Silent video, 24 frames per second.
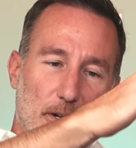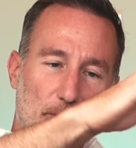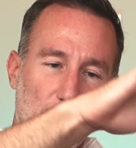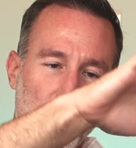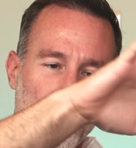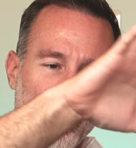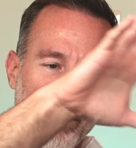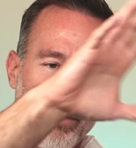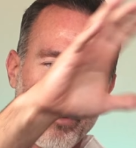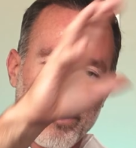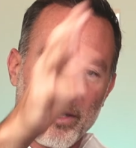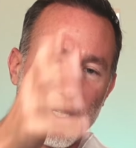
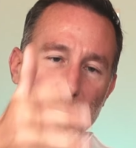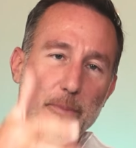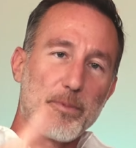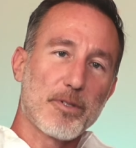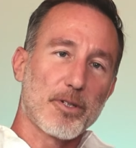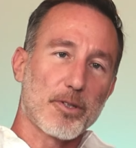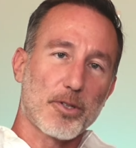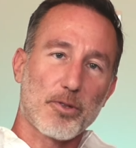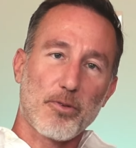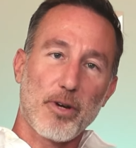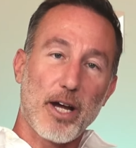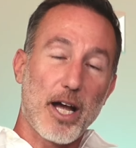of
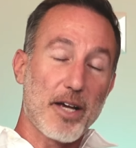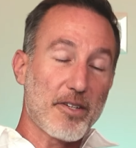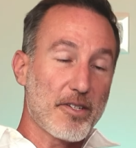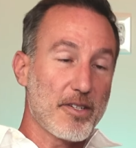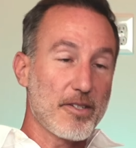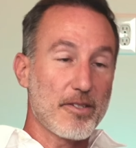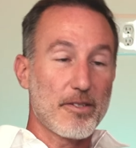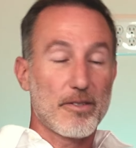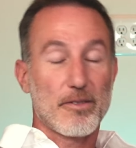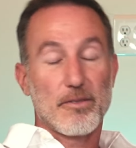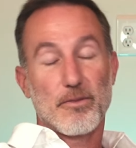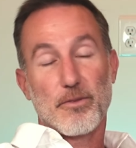dips and
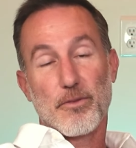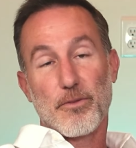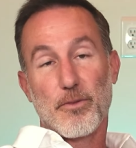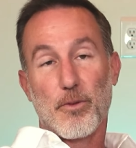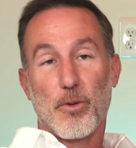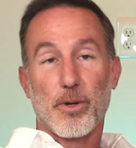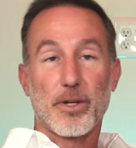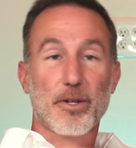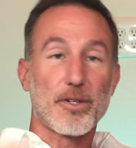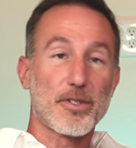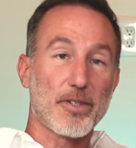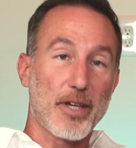crashes
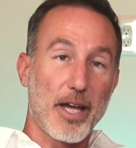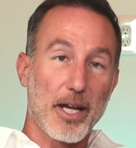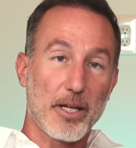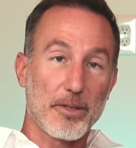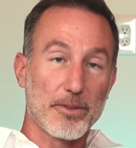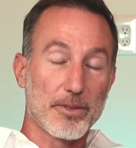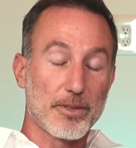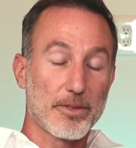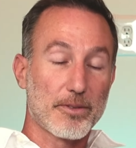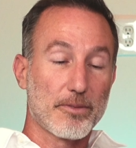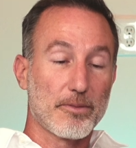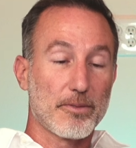for your
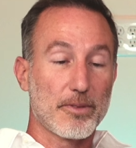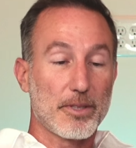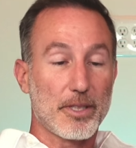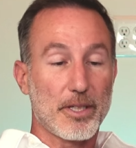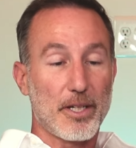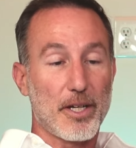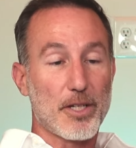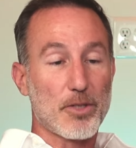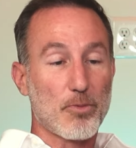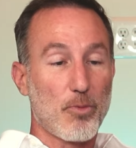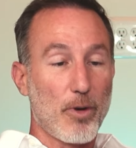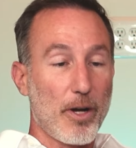cycles uh,
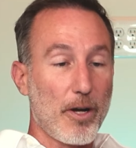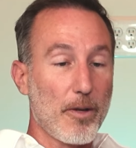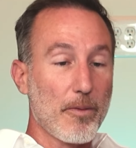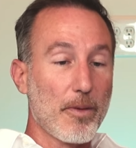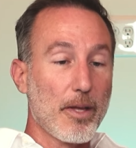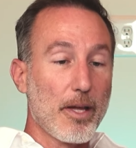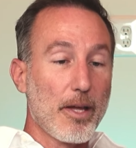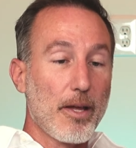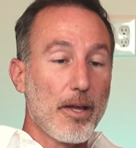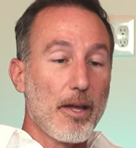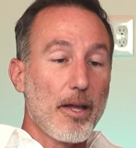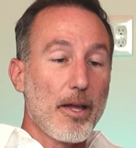as well.